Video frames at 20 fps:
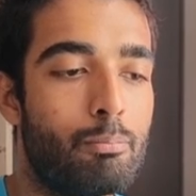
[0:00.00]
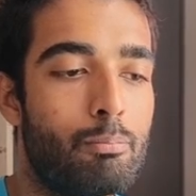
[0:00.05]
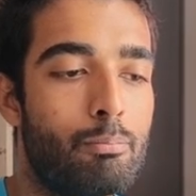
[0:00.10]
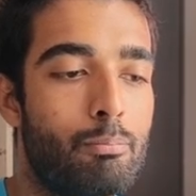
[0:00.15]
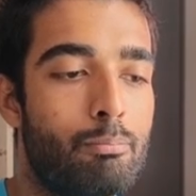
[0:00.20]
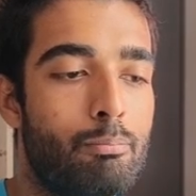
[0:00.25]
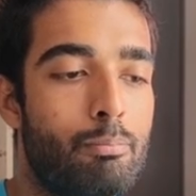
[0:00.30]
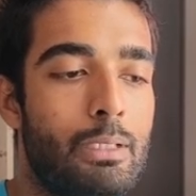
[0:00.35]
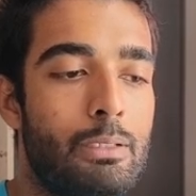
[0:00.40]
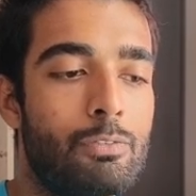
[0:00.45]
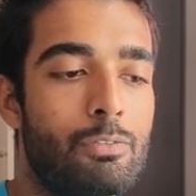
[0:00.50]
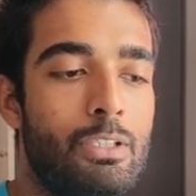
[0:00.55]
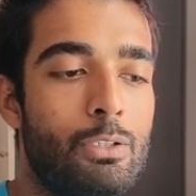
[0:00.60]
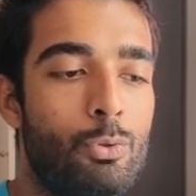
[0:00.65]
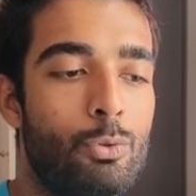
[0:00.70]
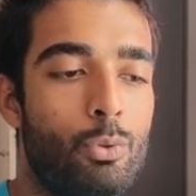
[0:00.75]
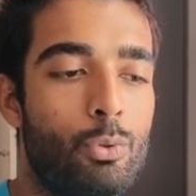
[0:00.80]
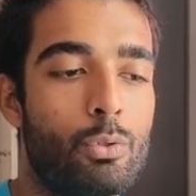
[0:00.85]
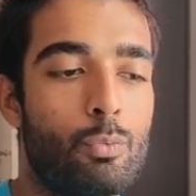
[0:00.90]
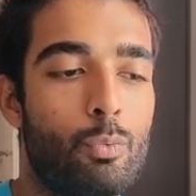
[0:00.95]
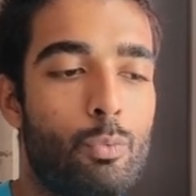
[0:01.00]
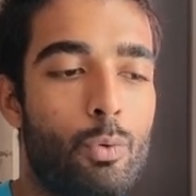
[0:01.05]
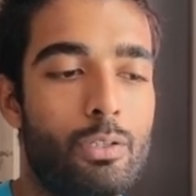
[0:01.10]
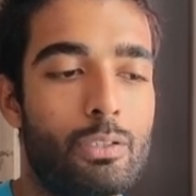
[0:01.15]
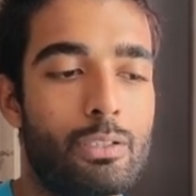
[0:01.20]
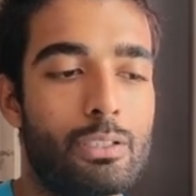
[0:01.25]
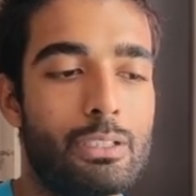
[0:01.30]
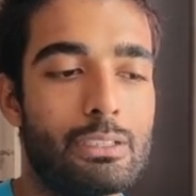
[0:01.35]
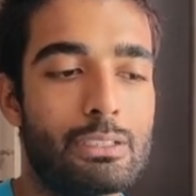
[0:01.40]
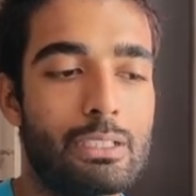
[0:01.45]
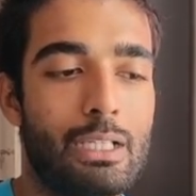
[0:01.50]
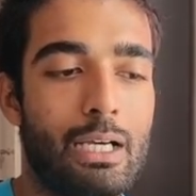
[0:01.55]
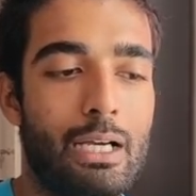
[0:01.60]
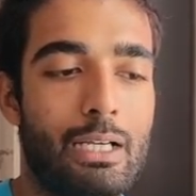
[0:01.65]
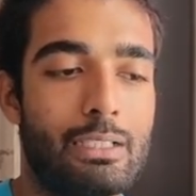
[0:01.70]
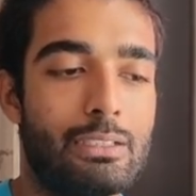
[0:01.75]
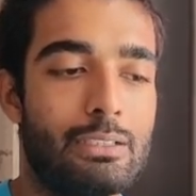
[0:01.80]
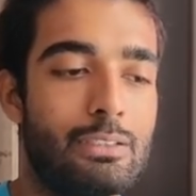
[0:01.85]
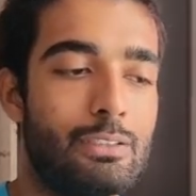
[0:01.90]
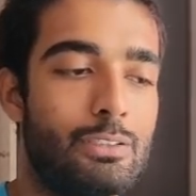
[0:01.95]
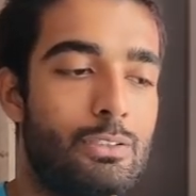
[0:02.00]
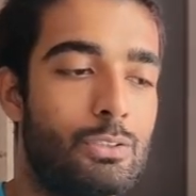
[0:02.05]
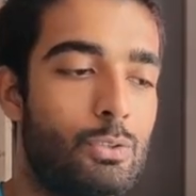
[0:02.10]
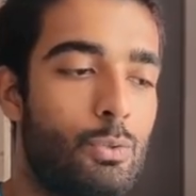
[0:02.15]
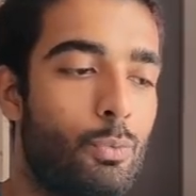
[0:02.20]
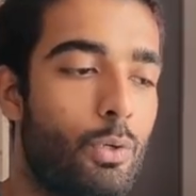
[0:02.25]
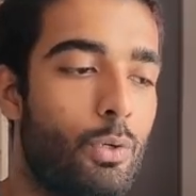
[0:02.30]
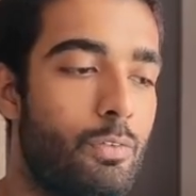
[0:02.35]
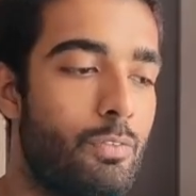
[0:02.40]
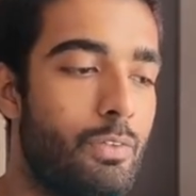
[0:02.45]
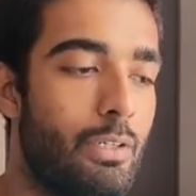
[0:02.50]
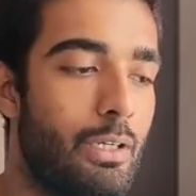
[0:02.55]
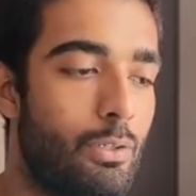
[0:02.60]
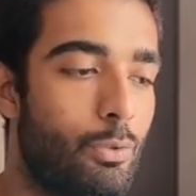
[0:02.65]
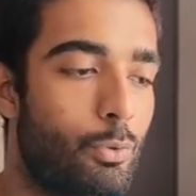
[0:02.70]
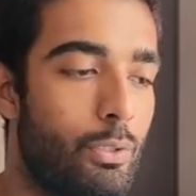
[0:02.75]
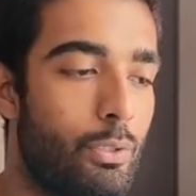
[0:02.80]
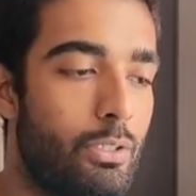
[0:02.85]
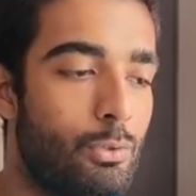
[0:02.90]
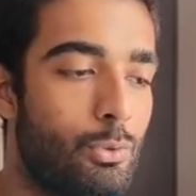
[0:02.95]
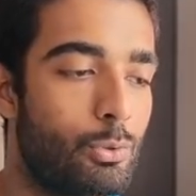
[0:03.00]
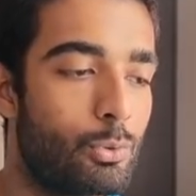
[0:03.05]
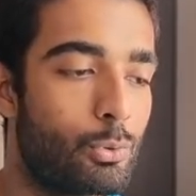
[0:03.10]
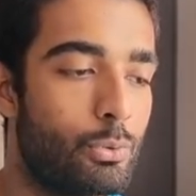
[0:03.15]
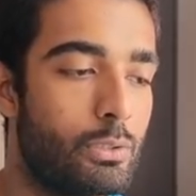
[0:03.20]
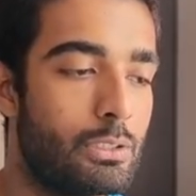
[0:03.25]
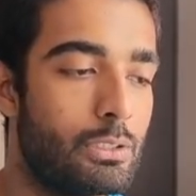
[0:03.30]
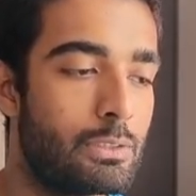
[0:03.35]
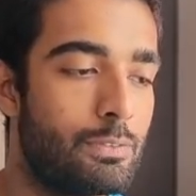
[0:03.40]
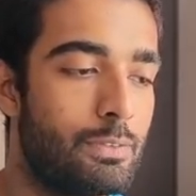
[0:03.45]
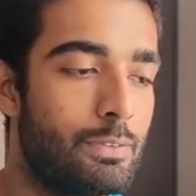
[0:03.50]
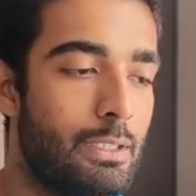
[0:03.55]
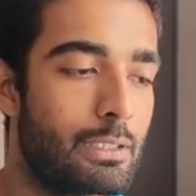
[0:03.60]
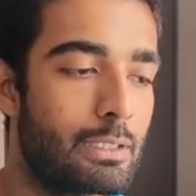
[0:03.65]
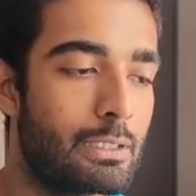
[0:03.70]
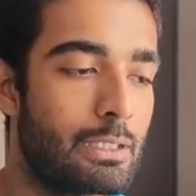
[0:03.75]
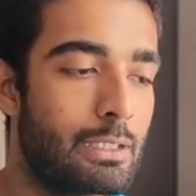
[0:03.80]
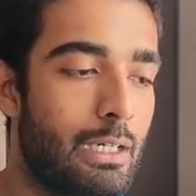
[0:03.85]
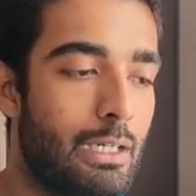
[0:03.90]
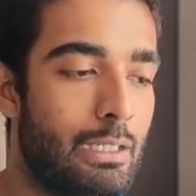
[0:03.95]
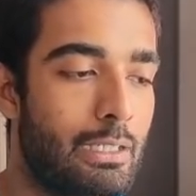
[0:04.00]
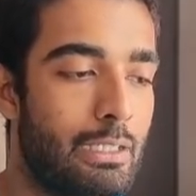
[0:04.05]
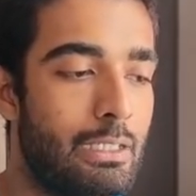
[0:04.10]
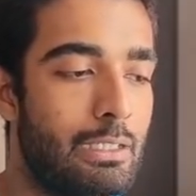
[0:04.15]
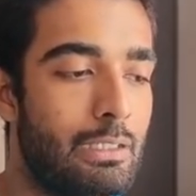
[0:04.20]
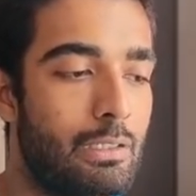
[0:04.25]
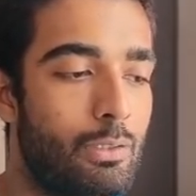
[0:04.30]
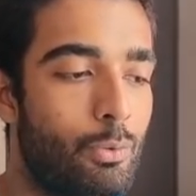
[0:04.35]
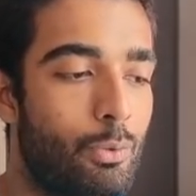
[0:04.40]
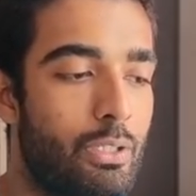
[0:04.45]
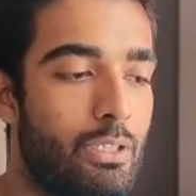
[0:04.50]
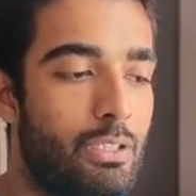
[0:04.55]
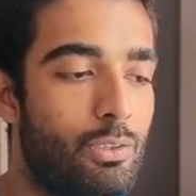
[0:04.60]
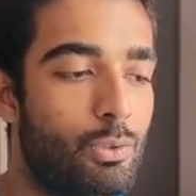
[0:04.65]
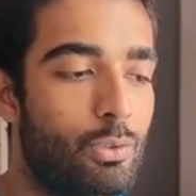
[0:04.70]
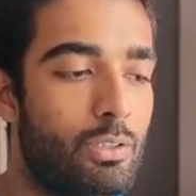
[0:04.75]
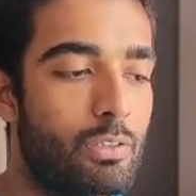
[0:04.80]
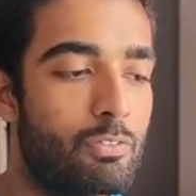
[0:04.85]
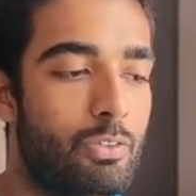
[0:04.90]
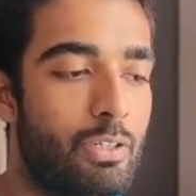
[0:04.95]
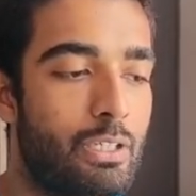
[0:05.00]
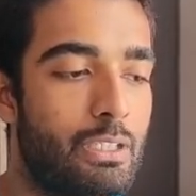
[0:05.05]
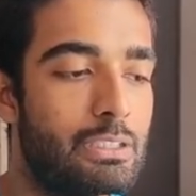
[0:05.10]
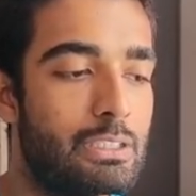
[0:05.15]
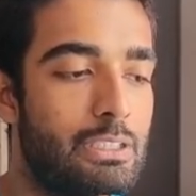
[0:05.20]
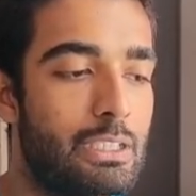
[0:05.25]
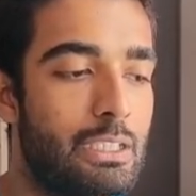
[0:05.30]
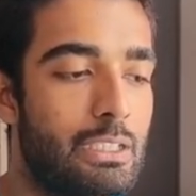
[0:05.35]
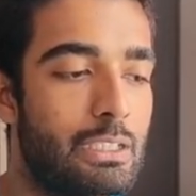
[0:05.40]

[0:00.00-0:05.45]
But we don't want this I. So what we are going to do is we are again going to differentiate